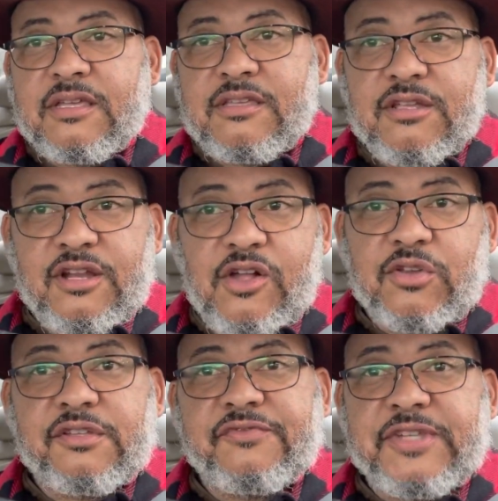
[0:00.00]

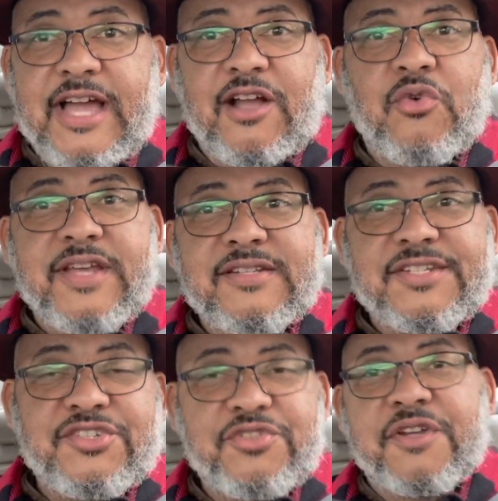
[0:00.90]
If you got
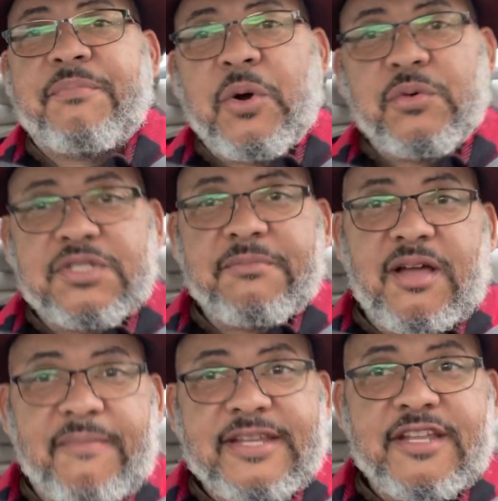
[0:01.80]
questions, you can post them
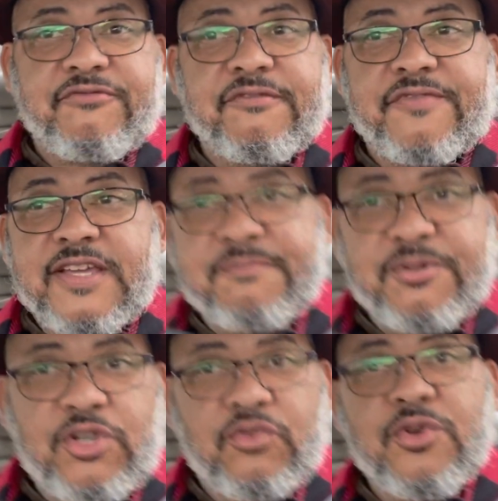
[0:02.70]
on my different
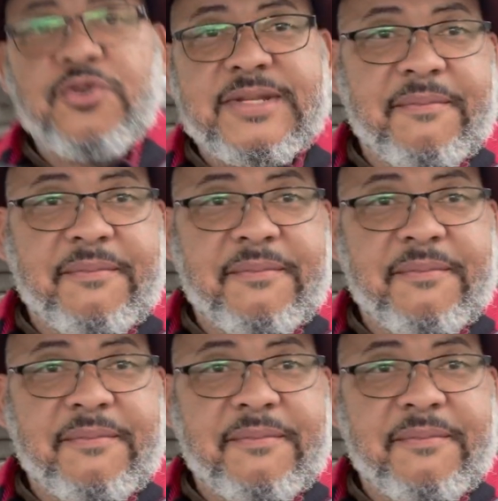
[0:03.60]
Facebook groups.